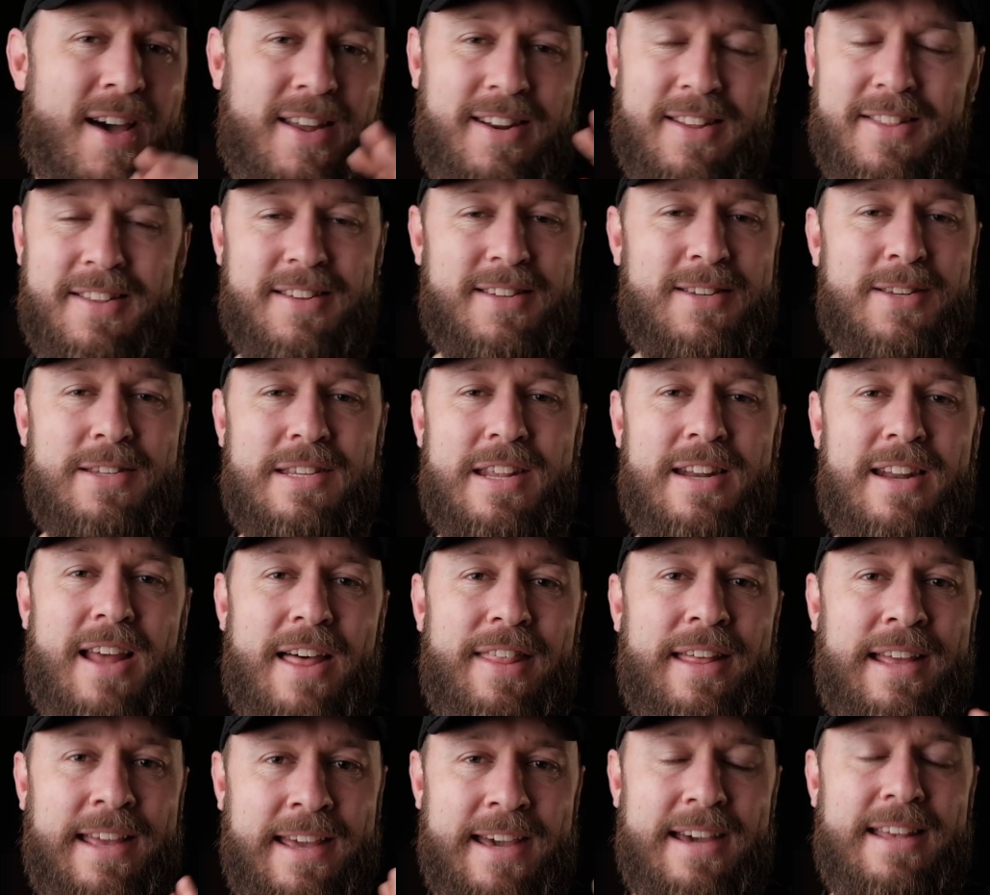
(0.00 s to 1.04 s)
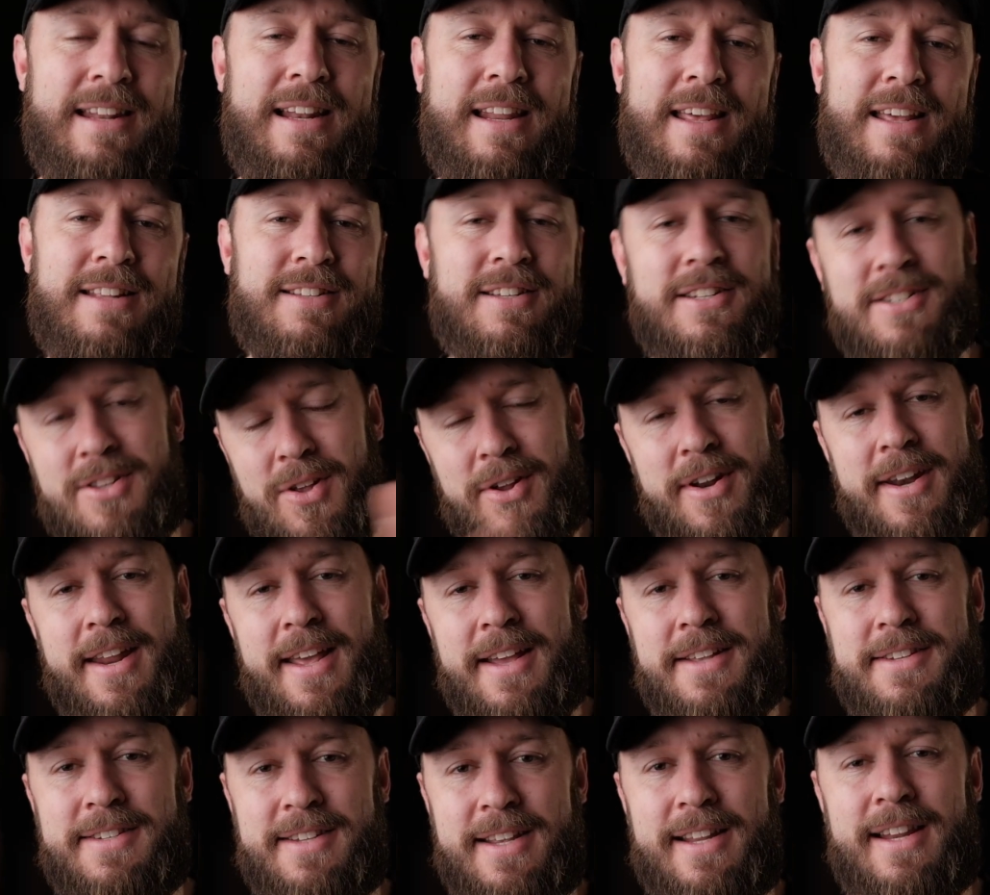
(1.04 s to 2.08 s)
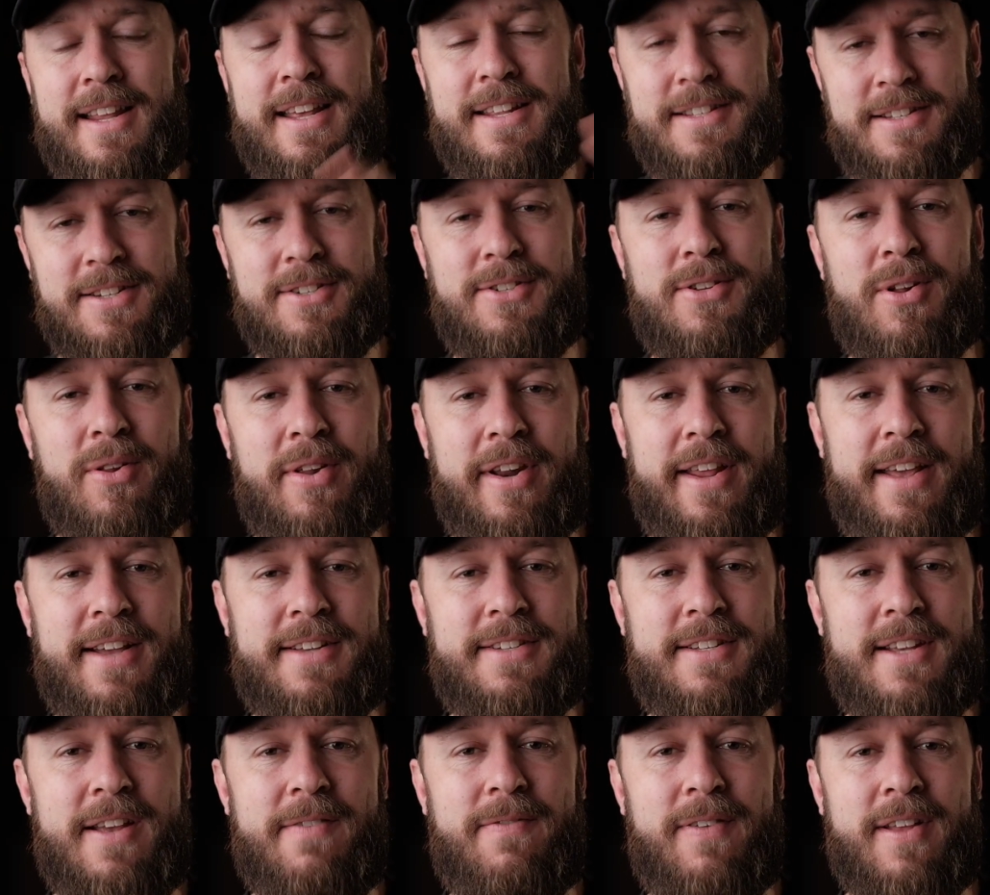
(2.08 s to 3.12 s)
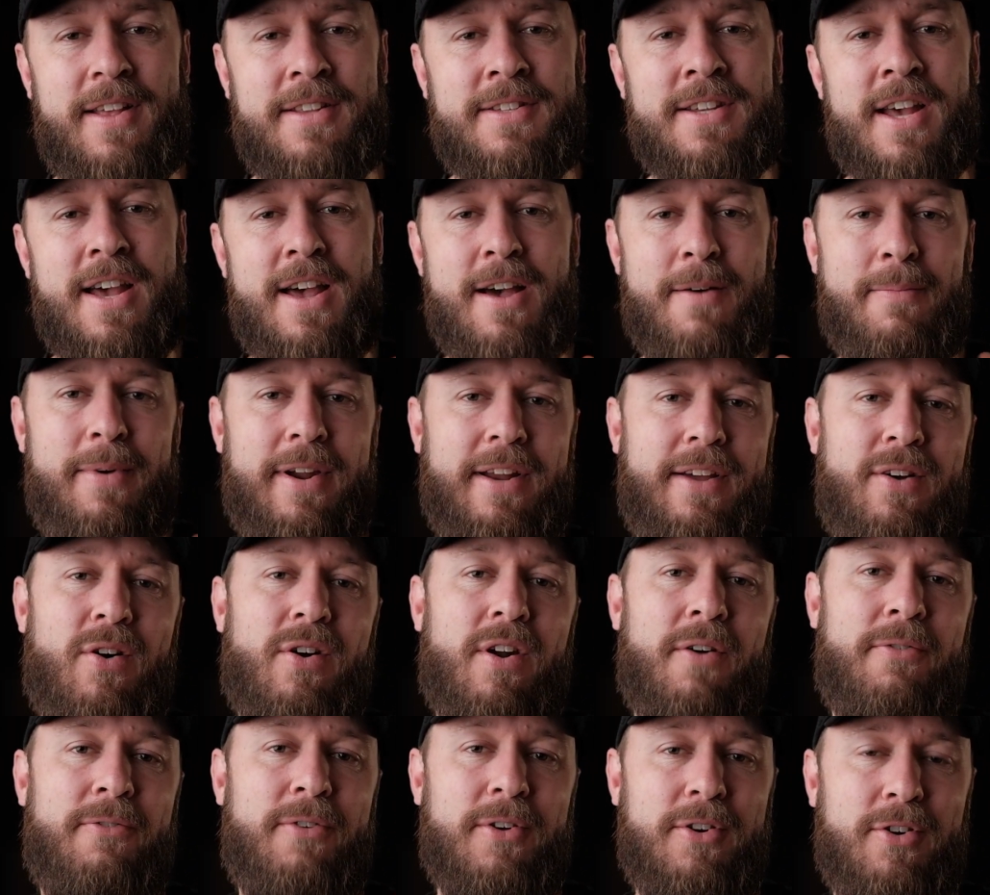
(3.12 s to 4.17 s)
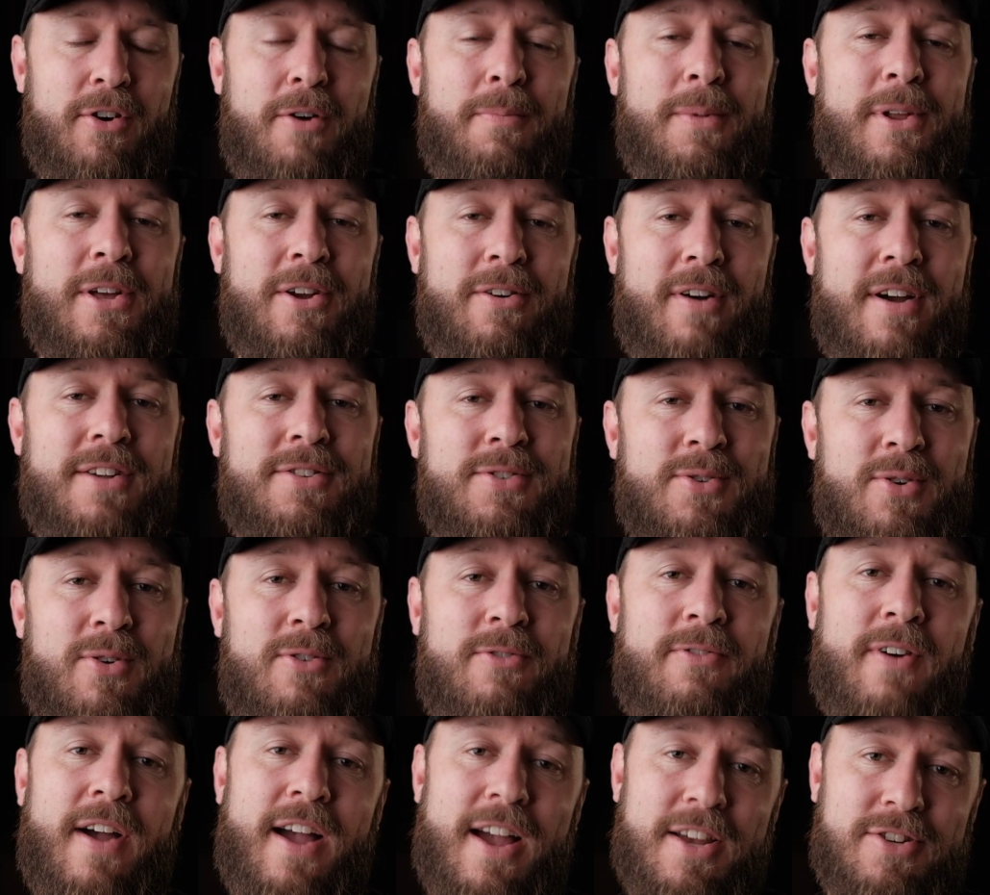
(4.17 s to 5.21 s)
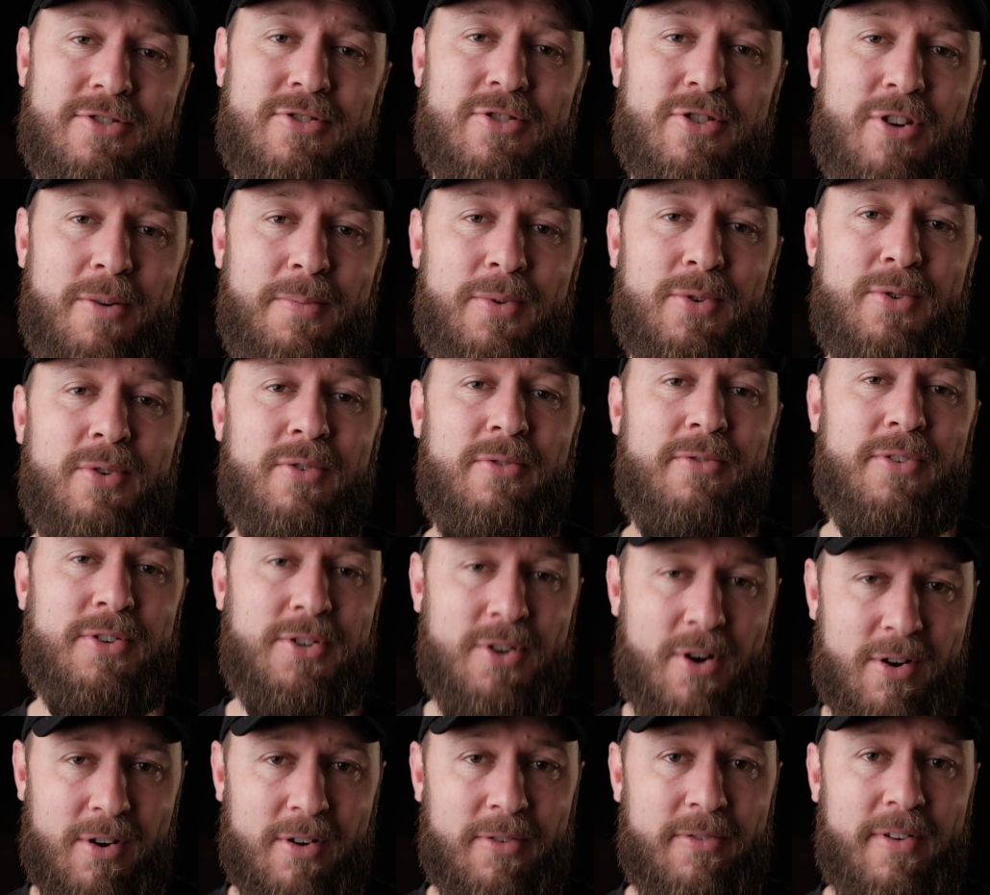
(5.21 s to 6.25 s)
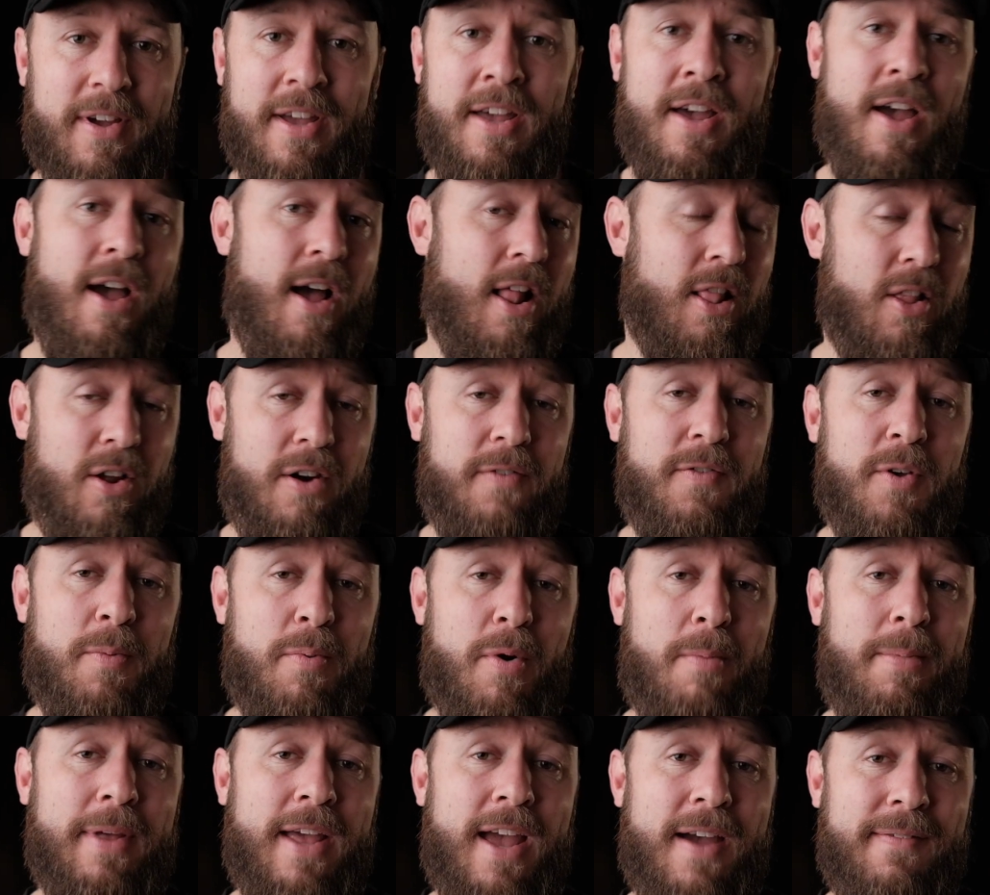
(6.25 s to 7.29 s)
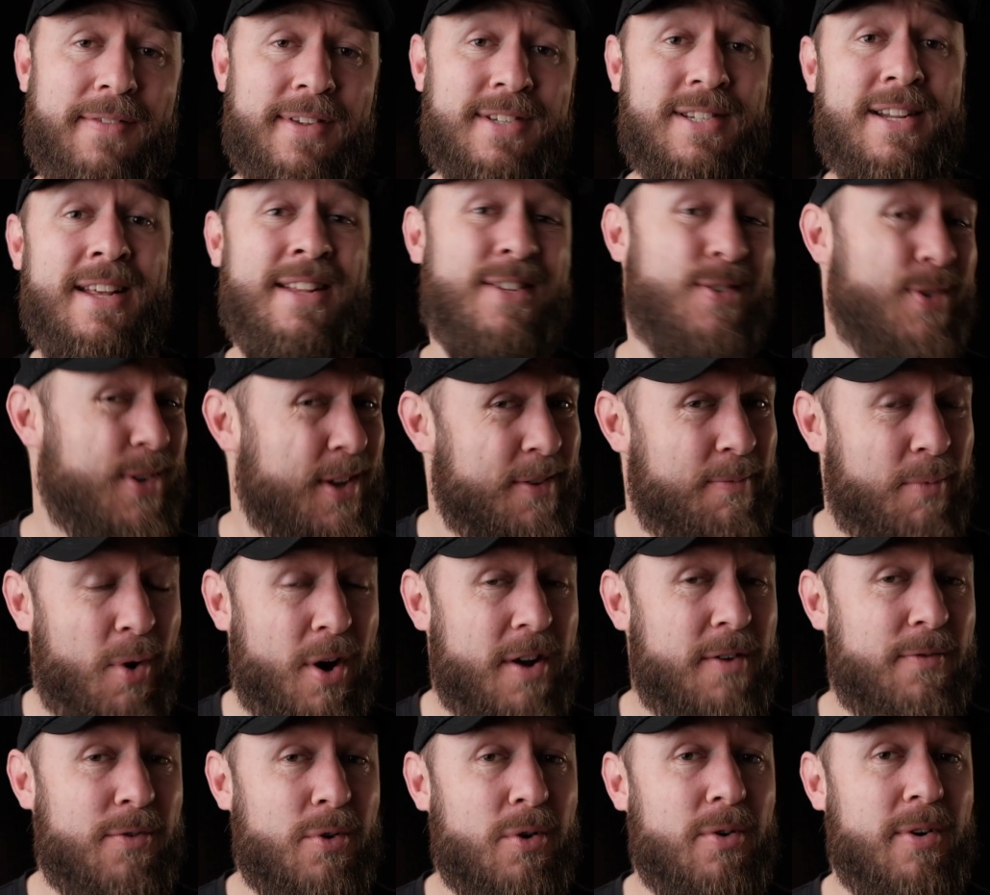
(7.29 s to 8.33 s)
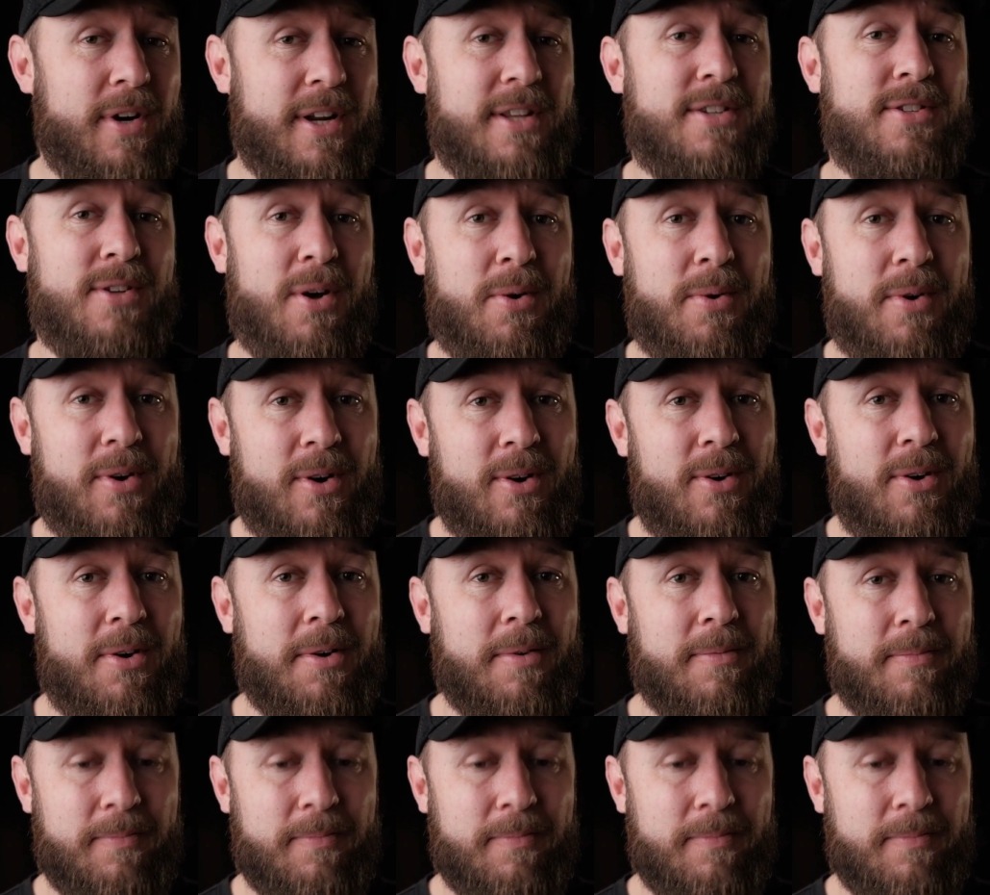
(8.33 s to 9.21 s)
Now this is another kit lens, it's not an XC lens, it's still an XF lens, but it got a phenomenally great score for astronomical photography. A lot of you probably have this lens, or you might have already sold it on.